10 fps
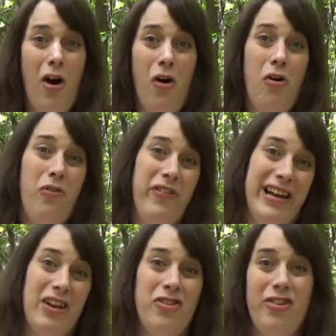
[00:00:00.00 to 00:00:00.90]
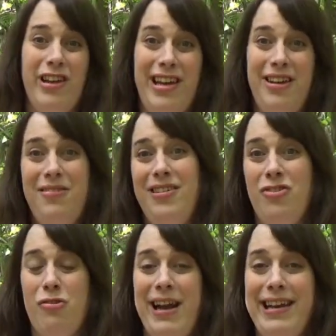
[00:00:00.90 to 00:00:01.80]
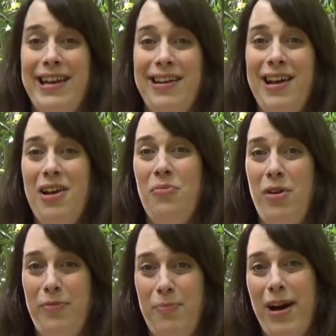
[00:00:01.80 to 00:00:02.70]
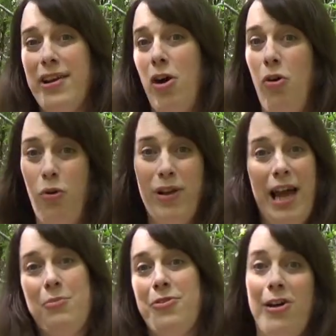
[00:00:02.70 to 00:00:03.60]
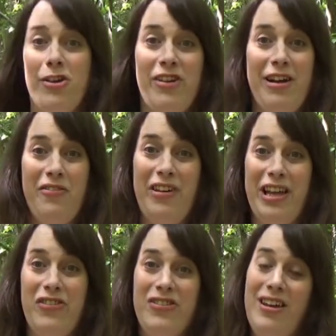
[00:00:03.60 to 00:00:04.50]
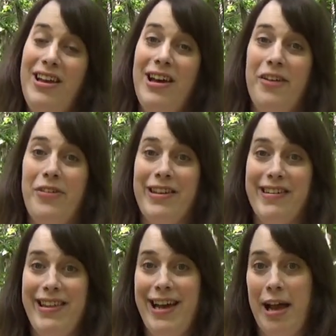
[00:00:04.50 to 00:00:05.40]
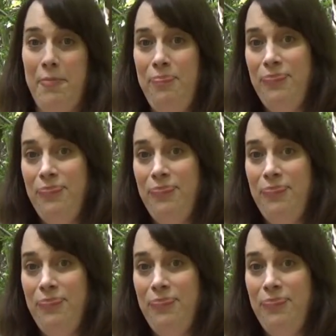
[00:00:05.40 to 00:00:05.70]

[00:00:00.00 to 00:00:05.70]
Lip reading: or financially draining with buying whole camouflage outfits and things like that.